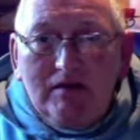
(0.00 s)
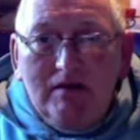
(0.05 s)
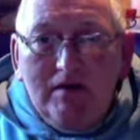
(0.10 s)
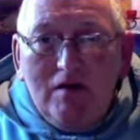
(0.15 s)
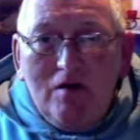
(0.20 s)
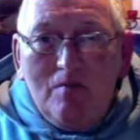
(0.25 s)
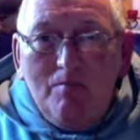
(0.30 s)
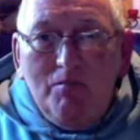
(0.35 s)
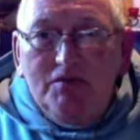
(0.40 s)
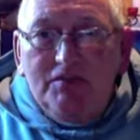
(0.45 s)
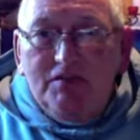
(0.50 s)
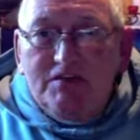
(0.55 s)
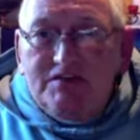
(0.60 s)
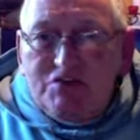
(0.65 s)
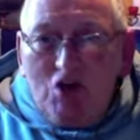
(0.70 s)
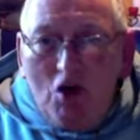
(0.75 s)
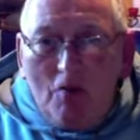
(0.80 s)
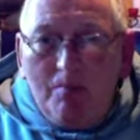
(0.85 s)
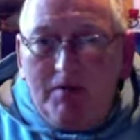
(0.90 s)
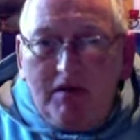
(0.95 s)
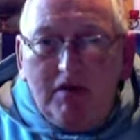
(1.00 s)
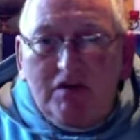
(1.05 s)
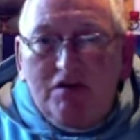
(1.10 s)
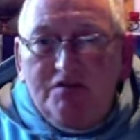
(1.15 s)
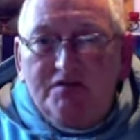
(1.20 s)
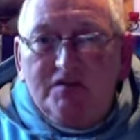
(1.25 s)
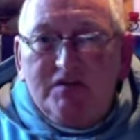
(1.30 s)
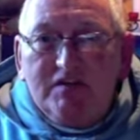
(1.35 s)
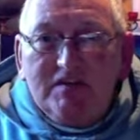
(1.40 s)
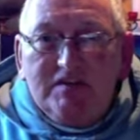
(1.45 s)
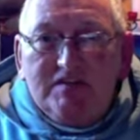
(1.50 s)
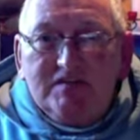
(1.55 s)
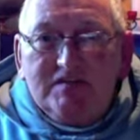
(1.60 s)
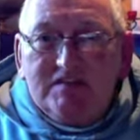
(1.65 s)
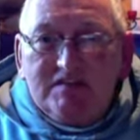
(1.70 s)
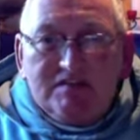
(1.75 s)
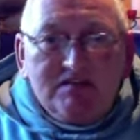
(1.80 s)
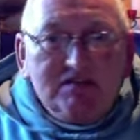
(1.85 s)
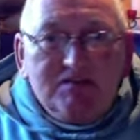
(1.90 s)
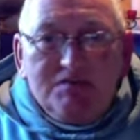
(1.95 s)
But the topic of this
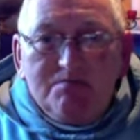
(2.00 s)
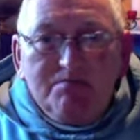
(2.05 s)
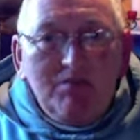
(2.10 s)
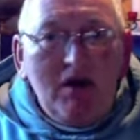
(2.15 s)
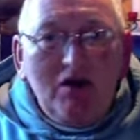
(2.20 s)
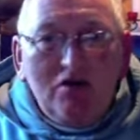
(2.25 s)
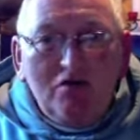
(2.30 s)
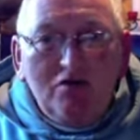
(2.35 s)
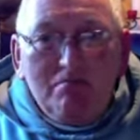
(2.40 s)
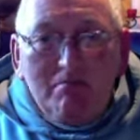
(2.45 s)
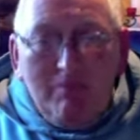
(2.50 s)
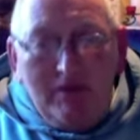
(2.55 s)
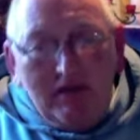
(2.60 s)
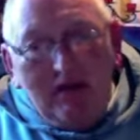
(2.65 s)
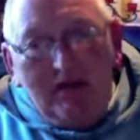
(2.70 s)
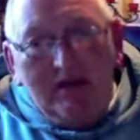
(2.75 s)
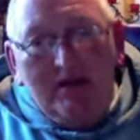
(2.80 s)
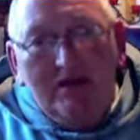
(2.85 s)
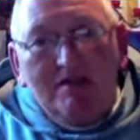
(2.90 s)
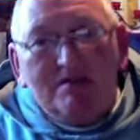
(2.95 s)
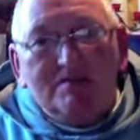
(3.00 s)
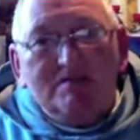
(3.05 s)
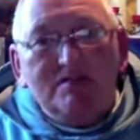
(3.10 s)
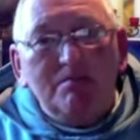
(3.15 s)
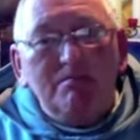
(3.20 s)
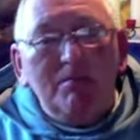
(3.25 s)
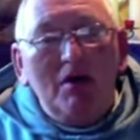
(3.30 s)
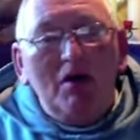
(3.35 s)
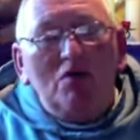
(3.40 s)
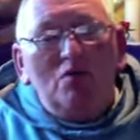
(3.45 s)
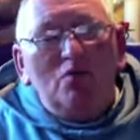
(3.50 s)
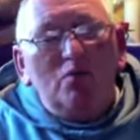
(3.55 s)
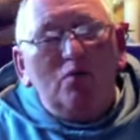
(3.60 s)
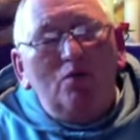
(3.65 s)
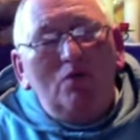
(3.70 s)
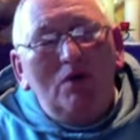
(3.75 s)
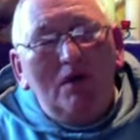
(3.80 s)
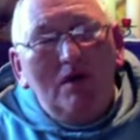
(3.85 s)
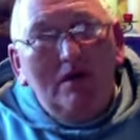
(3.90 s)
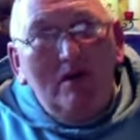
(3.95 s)
isn't about me, it's about
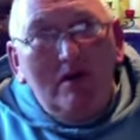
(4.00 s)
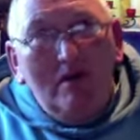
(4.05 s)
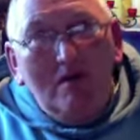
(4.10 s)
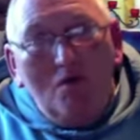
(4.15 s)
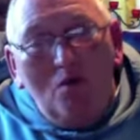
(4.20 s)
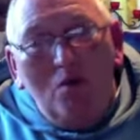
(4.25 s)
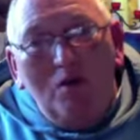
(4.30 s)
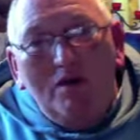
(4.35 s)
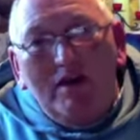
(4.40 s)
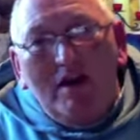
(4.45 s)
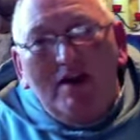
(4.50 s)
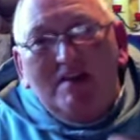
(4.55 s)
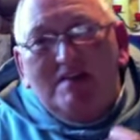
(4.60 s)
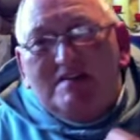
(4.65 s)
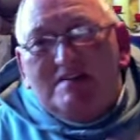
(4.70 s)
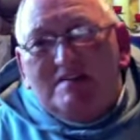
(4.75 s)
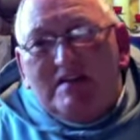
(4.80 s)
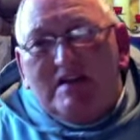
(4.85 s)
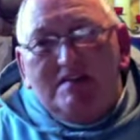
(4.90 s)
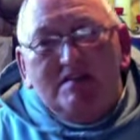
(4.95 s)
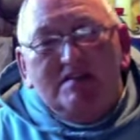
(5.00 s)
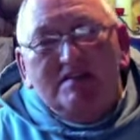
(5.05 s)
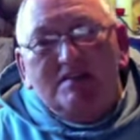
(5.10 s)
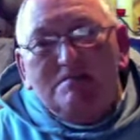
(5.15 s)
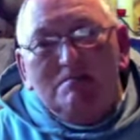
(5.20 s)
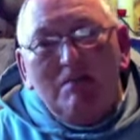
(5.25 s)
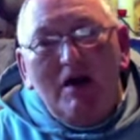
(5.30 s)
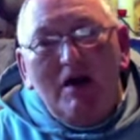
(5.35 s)
what I sense in my